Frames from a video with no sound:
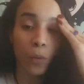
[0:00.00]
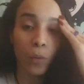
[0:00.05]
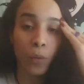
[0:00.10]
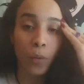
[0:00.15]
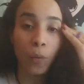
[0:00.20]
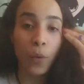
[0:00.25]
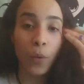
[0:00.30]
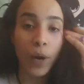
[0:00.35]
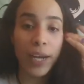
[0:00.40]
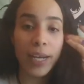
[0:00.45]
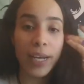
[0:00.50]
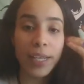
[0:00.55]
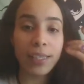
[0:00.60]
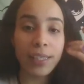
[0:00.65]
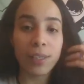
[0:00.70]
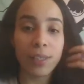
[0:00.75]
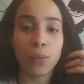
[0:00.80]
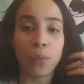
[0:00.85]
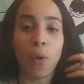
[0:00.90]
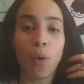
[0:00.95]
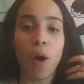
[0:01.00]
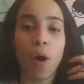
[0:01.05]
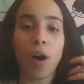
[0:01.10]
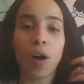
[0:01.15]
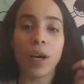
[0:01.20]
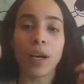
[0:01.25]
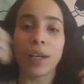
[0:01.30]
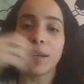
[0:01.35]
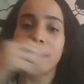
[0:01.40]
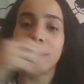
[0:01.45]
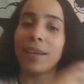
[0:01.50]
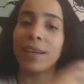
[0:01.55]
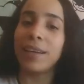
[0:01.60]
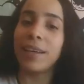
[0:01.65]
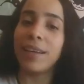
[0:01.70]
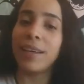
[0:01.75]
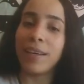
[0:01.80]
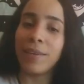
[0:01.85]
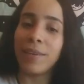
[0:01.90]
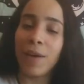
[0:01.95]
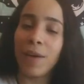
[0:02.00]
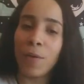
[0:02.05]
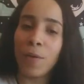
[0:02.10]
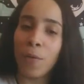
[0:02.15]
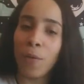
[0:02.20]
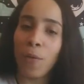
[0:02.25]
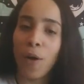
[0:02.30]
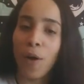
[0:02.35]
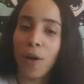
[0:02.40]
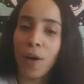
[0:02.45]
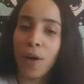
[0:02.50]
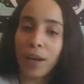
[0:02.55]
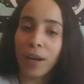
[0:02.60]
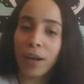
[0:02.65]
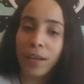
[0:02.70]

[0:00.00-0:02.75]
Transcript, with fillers: when is this walk? What walk?